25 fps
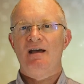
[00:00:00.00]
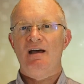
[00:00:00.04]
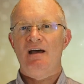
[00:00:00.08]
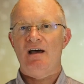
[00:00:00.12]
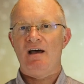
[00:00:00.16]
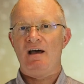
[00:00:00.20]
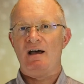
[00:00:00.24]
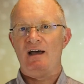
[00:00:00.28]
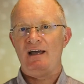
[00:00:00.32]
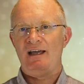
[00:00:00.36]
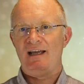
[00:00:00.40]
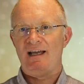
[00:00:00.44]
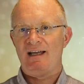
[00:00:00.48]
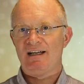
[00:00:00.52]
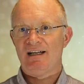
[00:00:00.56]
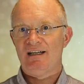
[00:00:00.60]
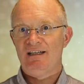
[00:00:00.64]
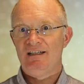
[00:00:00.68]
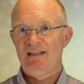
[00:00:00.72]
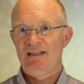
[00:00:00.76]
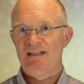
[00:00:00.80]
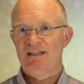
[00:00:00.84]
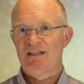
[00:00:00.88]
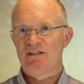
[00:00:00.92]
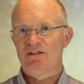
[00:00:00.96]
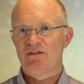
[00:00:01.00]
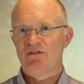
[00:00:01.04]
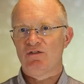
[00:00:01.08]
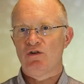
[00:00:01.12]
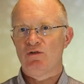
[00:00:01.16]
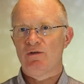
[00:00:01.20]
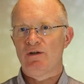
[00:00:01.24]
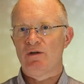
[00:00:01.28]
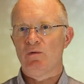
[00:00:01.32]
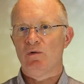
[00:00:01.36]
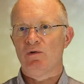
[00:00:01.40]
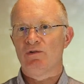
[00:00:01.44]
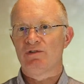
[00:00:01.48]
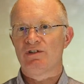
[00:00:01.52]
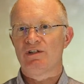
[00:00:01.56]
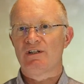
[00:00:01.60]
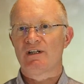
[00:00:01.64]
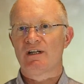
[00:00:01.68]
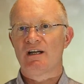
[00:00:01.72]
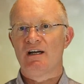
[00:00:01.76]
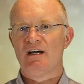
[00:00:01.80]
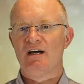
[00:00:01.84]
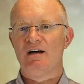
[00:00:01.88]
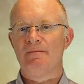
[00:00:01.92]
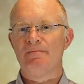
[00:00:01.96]
he had a list of who he wanted to
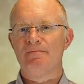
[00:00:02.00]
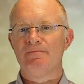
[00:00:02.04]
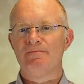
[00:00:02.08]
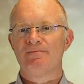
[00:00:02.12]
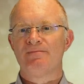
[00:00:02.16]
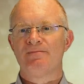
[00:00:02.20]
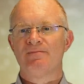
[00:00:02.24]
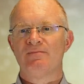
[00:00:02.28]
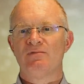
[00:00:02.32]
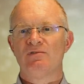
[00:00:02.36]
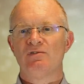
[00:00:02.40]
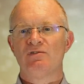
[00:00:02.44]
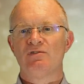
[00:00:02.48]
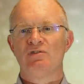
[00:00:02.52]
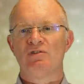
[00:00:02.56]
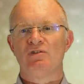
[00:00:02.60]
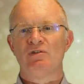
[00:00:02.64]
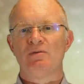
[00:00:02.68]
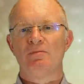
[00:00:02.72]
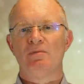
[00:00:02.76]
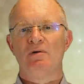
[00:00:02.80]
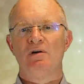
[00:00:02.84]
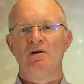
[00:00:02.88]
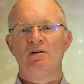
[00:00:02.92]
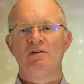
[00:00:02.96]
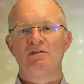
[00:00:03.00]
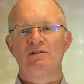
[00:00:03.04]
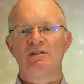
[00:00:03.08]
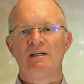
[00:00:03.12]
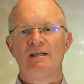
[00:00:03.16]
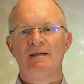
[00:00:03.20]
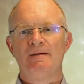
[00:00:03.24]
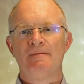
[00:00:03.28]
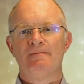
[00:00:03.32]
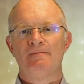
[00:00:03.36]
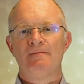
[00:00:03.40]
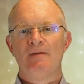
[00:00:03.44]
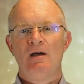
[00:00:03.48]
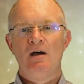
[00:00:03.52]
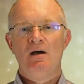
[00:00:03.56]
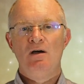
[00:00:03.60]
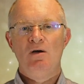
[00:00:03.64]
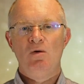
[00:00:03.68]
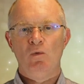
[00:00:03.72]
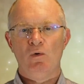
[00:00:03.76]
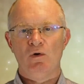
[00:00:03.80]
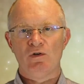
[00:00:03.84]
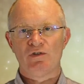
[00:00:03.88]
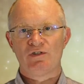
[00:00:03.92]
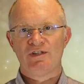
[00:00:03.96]
come to the party.
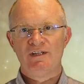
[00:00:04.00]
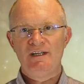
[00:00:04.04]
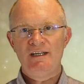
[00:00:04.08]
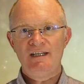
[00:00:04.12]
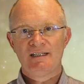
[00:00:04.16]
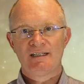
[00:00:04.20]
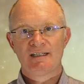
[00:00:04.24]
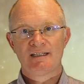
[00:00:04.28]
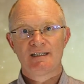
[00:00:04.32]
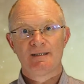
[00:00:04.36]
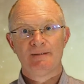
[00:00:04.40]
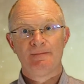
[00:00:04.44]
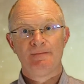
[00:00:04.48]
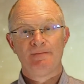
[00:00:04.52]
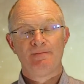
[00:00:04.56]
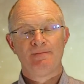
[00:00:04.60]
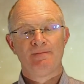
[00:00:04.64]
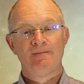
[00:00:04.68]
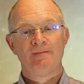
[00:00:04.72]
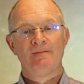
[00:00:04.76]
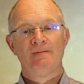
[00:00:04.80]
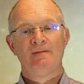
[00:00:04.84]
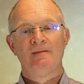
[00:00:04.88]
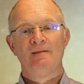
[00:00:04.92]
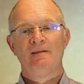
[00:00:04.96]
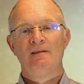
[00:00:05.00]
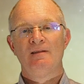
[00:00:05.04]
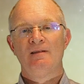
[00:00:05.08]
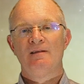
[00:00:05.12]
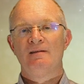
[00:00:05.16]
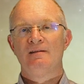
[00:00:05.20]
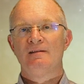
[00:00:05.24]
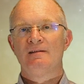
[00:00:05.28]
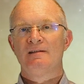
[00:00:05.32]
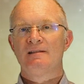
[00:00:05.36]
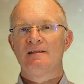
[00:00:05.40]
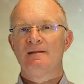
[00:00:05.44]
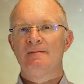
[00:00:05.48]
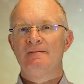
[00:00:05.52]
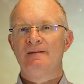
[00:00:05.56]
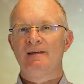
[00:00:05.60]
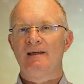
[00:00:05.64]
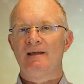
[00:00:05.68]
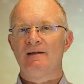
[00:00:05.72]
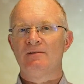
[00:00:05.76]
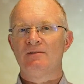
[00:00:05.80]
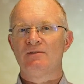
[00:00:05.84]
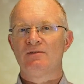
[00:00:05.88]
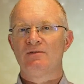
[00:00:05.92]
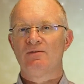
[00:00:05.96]
What's this? Something
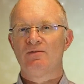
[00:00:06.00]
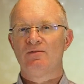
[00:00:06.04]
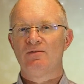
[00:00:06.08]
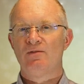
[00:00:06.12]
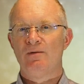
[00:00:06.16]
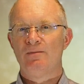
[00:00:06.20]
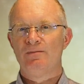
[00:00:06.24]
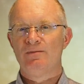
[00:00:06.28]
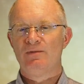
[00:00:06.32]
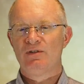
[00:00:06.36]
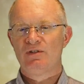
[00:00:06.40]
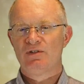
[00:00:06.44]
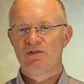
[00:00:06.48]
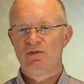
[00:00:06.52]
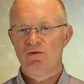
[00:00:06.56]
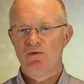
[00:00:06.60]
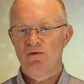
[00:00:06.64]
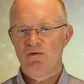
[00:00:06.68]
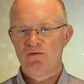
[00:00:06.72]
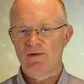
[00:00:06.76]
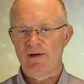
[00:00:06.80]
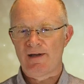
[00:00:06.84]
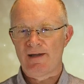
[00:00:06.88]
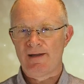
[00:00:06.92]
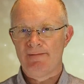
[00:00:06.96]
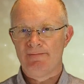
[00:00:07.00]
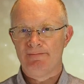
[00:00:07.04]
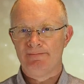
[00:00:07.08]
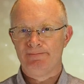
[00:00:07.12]
else from the story.